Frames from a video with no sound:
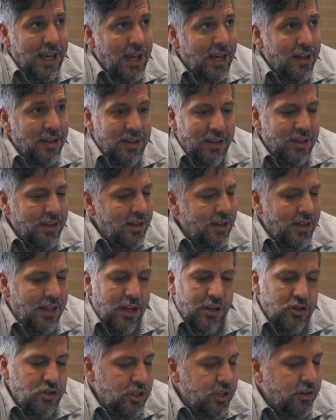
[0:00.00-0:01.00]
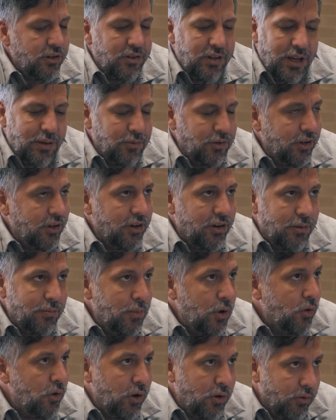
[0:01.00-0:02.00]
a LG or Samsung or a
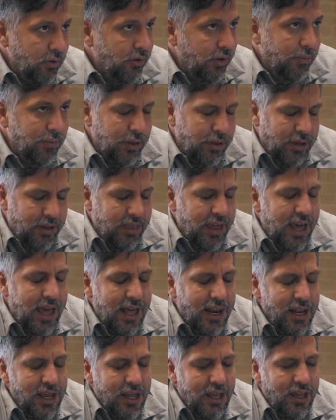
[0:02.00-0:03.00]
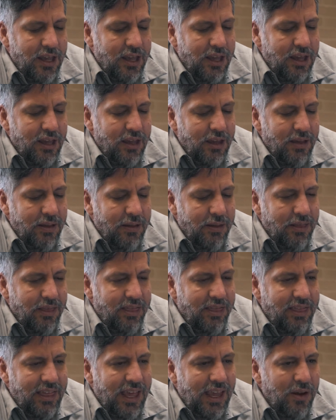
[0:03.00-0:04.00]
Moto or something like that,
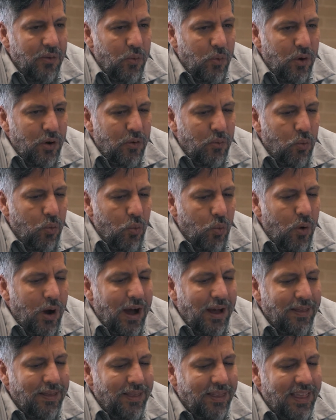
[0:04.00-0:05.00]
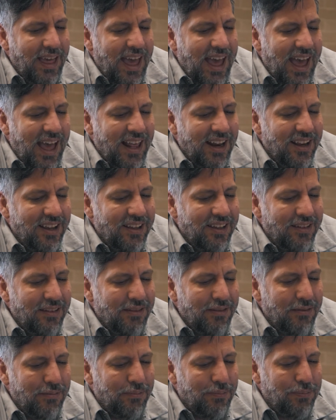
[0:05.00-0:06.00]
they would want that
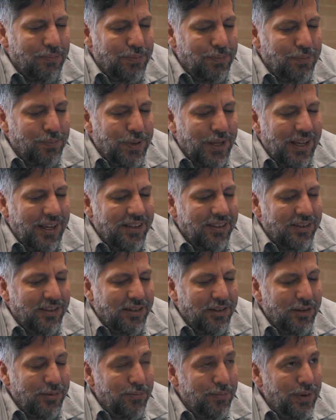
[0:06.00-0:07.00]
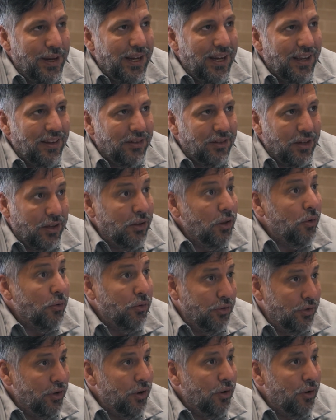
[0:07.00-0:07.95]
piece to be as close to